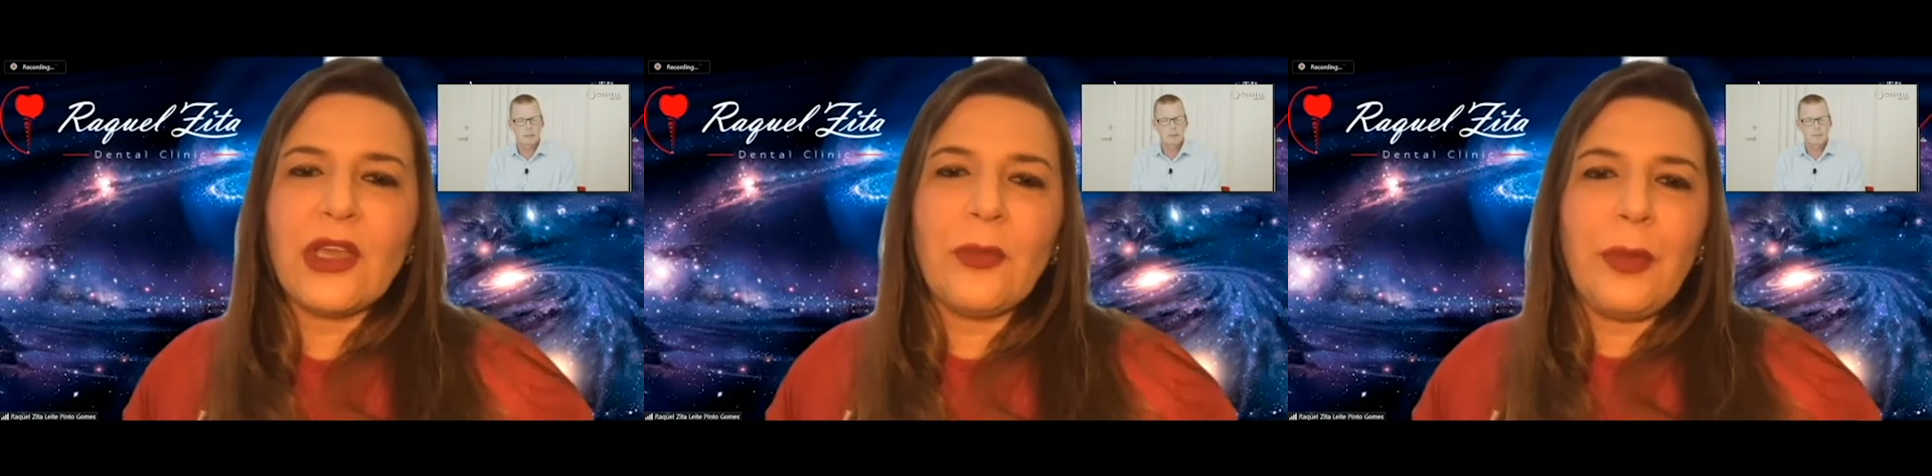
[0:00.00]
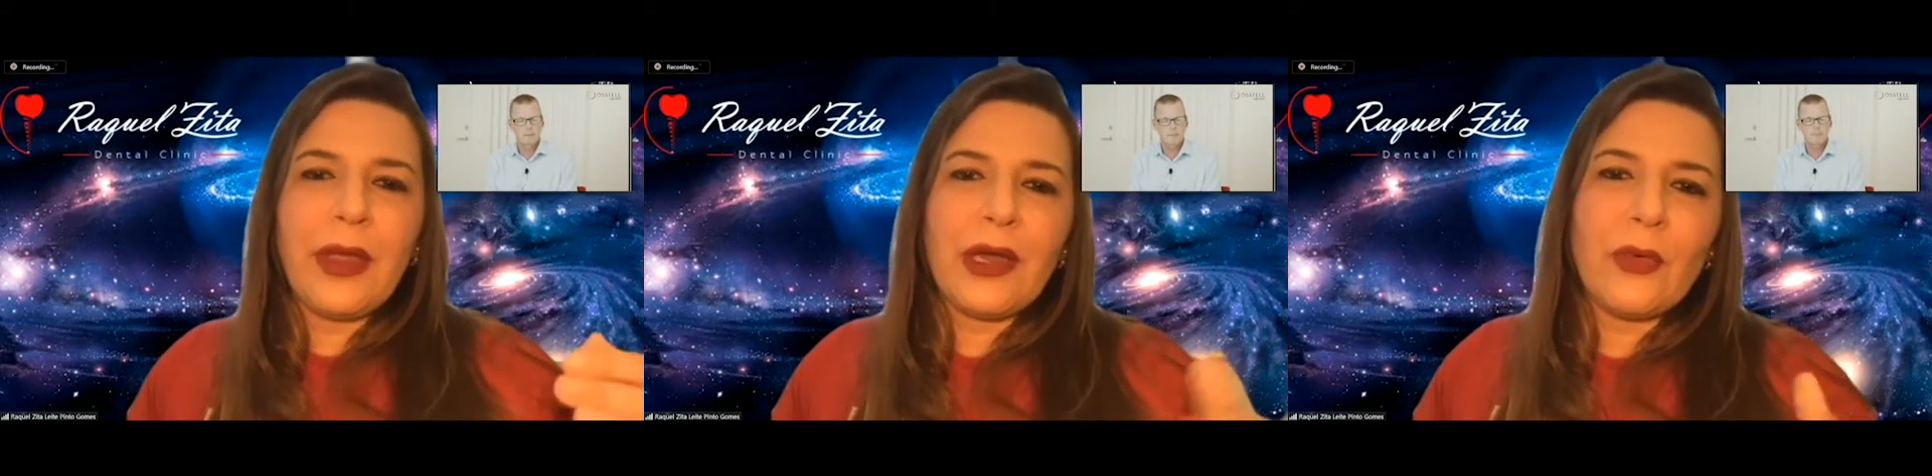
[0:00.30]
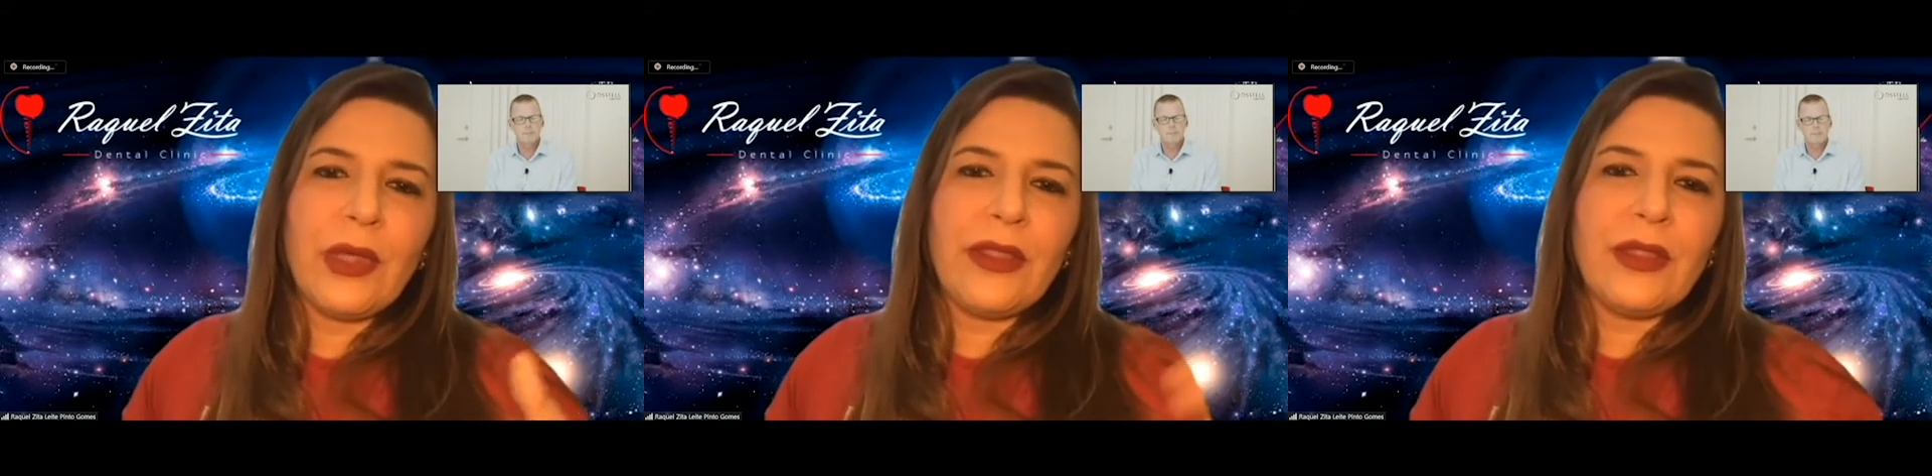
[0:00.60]
compare uh,
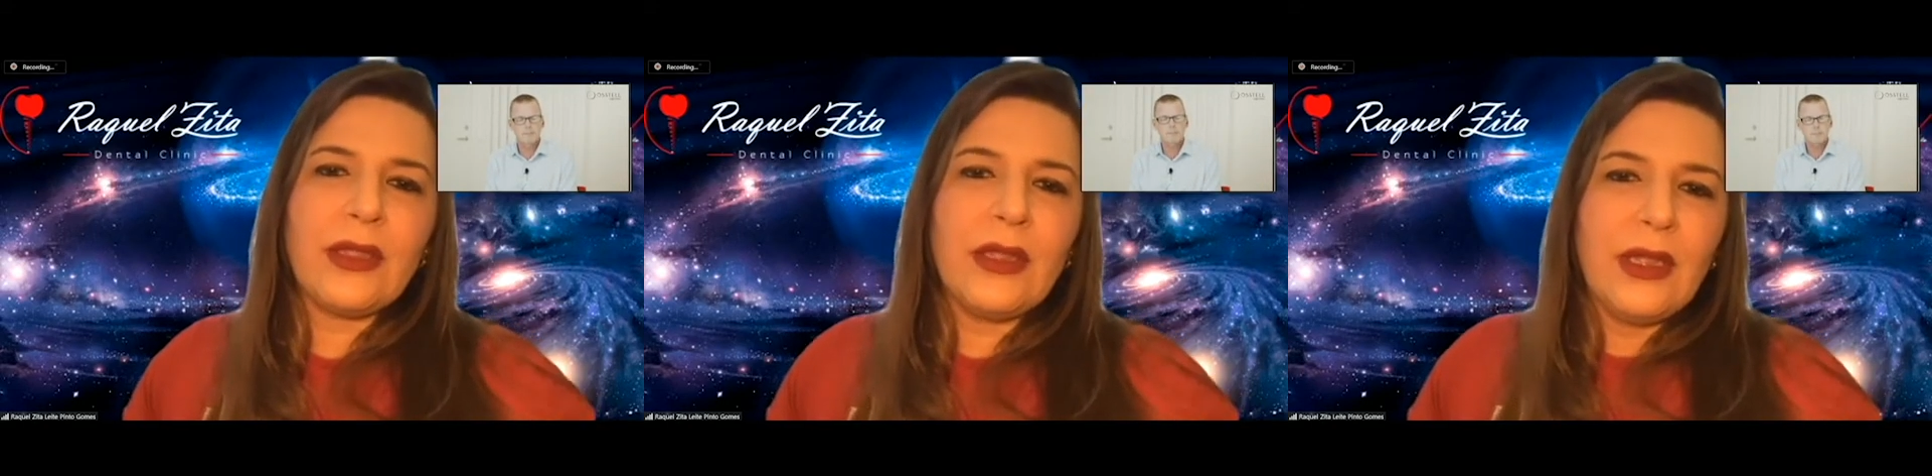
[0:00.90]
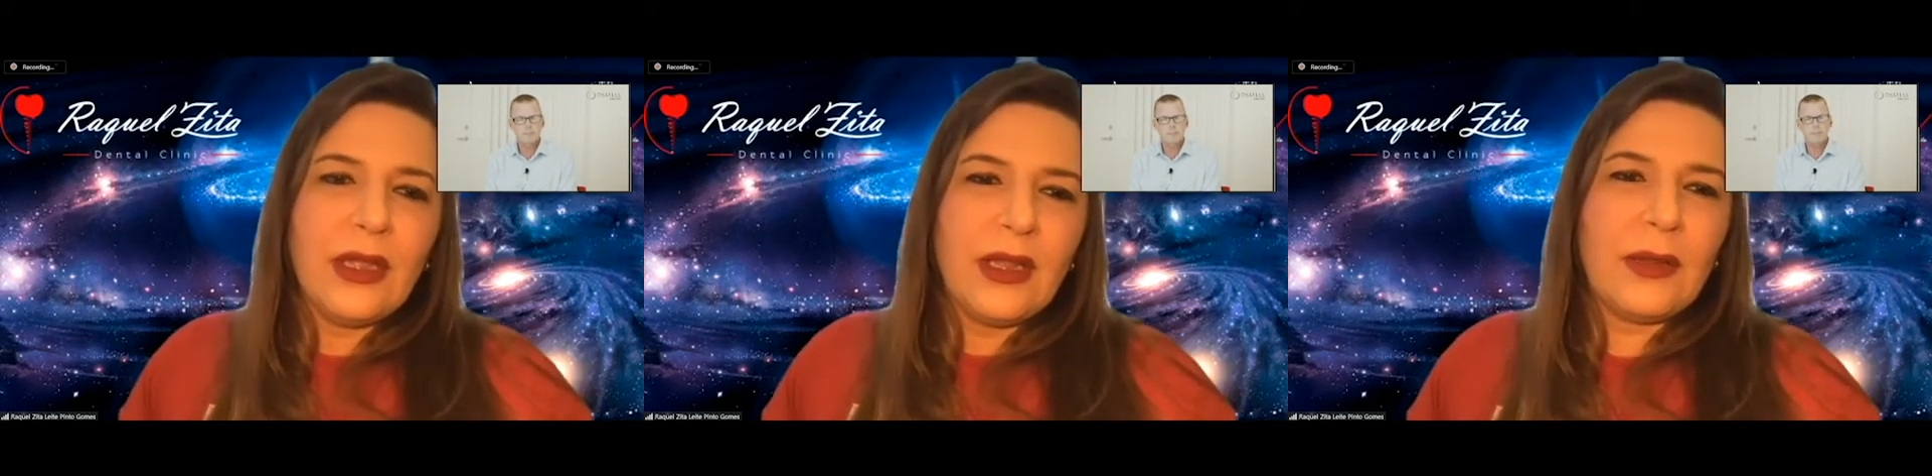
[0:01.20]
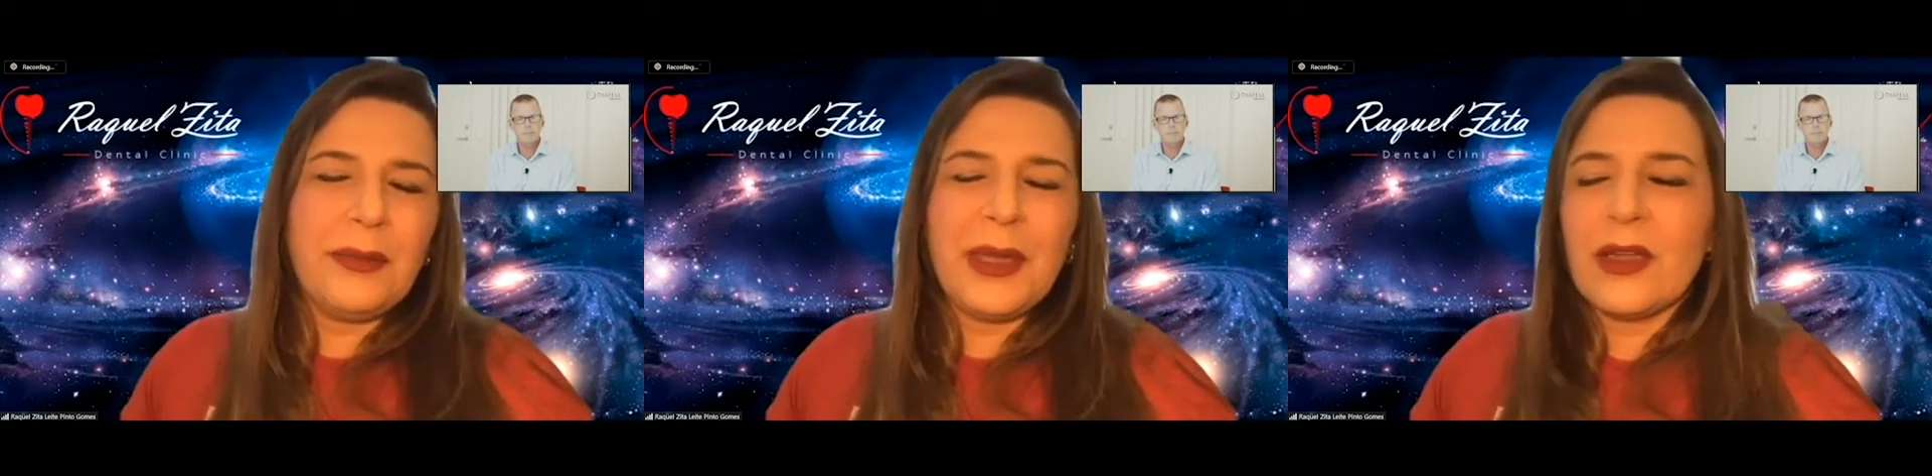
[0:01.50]
with the,
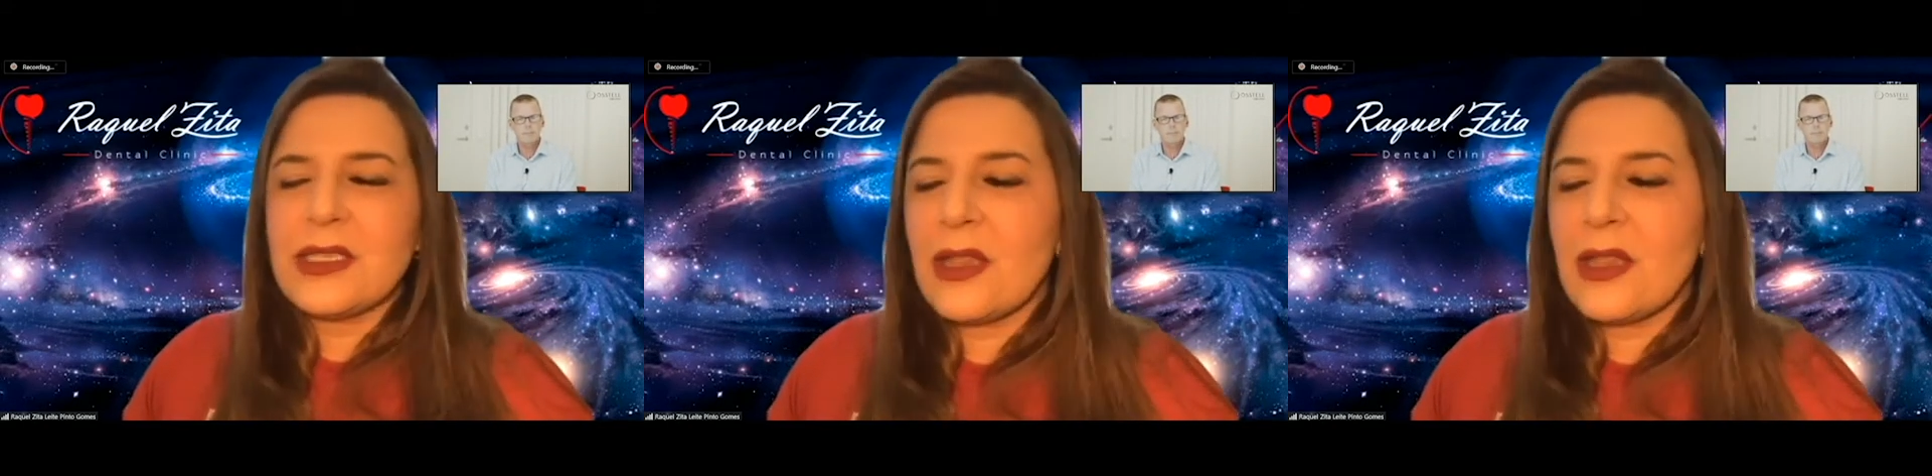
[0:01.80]
because